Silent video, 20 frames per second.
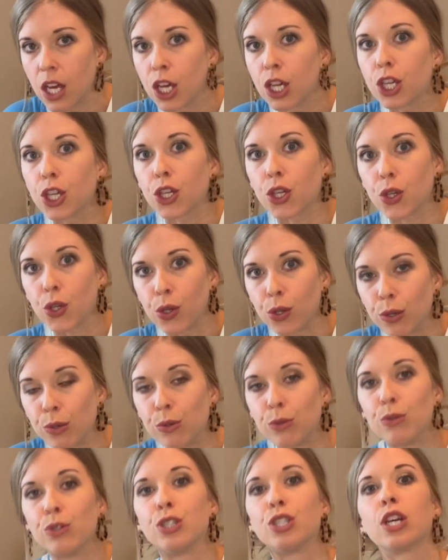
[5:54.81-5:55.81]

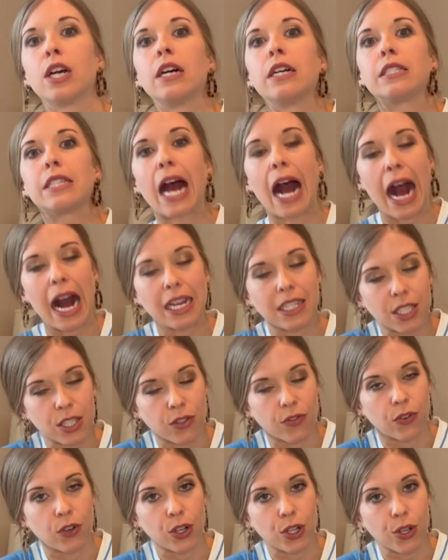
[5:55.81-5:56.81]
huge
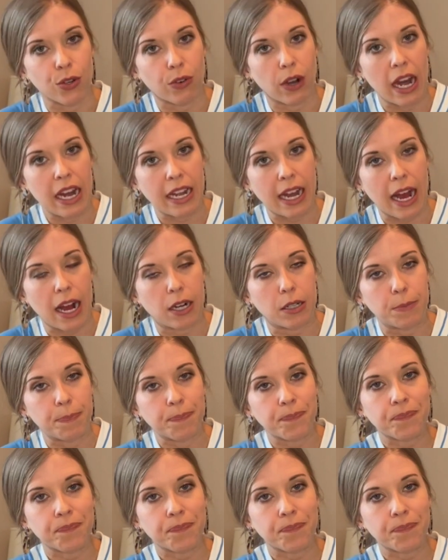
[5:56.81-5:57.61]
task for you right now.